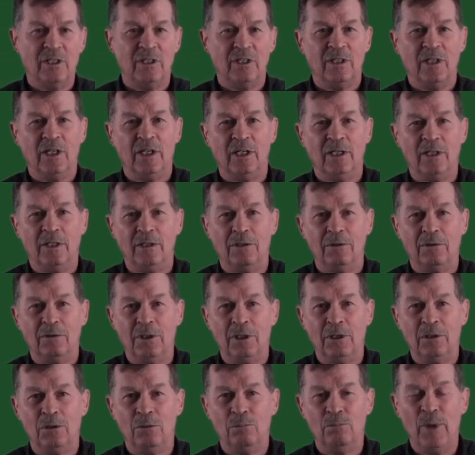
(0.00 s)

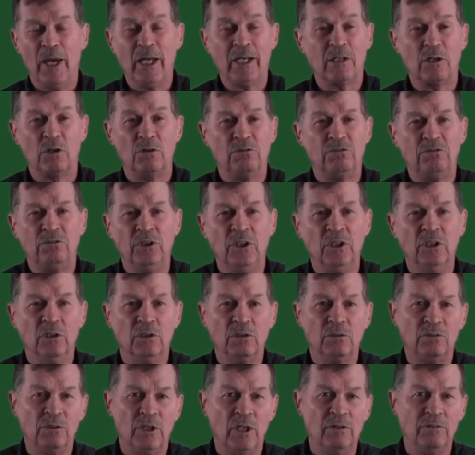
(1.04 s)
in the medical
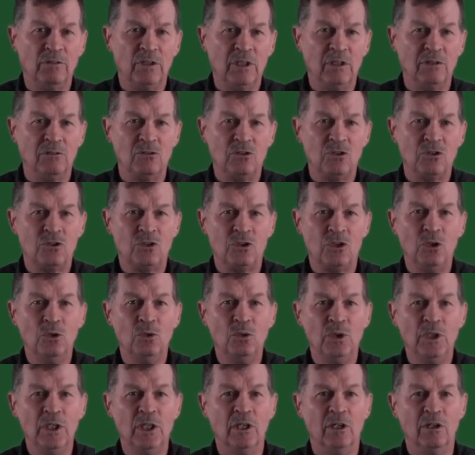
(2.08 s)
field every 2
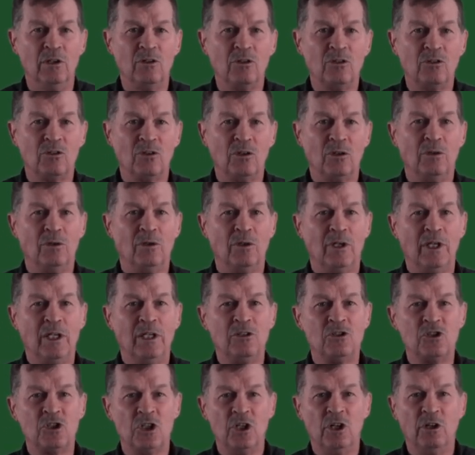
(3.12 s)
years, and
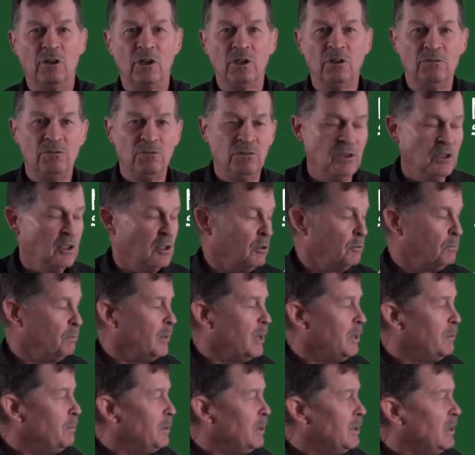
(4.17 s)
engineering field
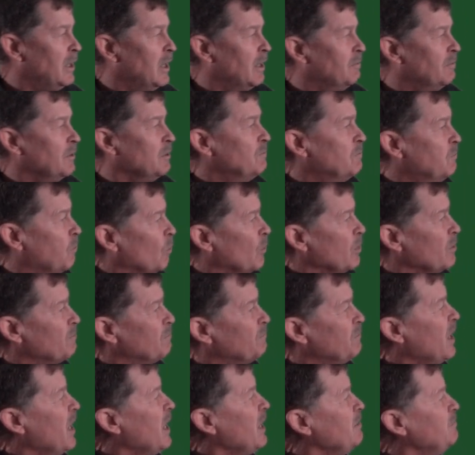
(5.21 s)
maybe every 4 to
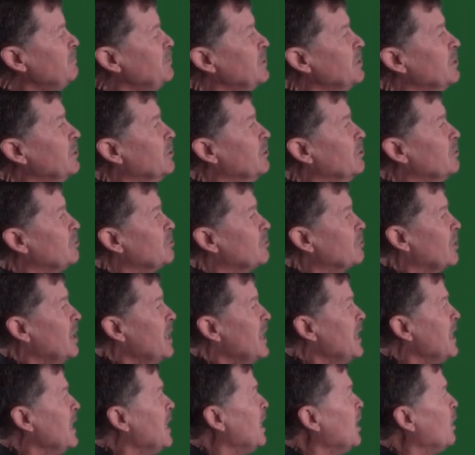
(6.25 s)
5 years,
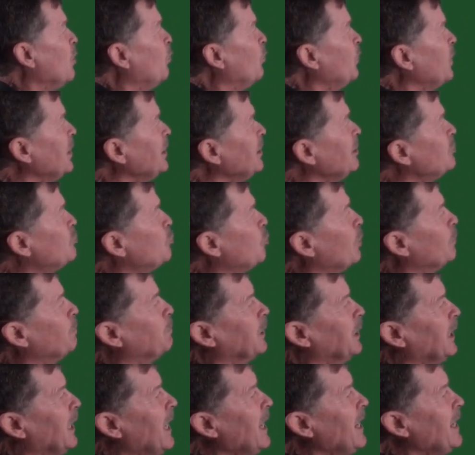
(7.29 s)
we need to
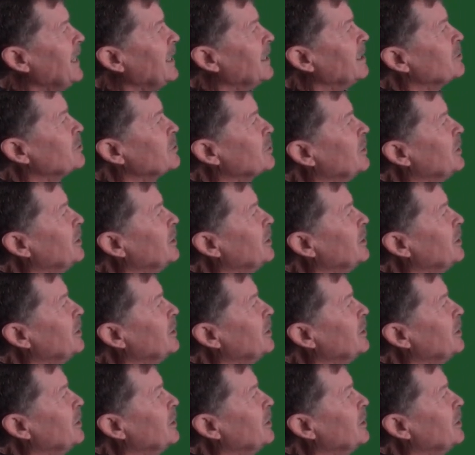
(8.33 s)
apply it.